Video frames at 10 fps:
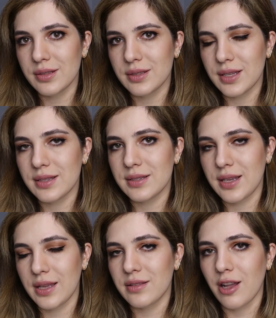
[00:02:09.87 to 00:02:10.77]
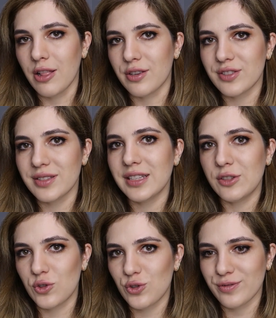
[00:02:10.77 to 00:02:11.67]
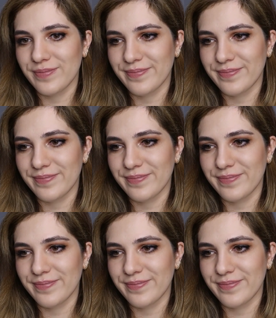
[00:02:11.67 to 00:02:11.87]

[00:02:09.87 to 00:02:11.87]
60 dollars each.